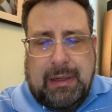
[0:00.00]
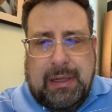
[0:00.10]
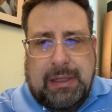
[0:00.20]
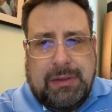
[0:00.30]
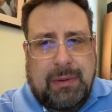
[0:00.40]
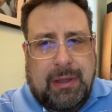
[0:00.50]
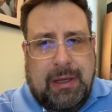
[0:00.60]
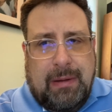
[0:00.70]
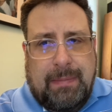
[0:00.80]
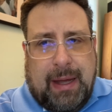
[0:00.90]
It's
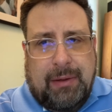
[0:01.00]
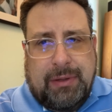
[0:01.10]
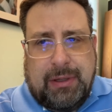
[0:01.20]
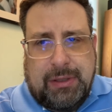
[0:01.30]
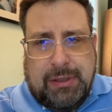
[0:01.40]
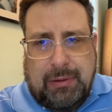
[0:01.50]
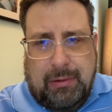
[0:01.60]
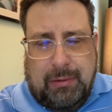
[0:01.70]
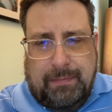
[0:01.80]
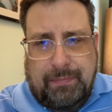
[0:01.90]
really about the
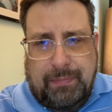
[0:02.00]
control.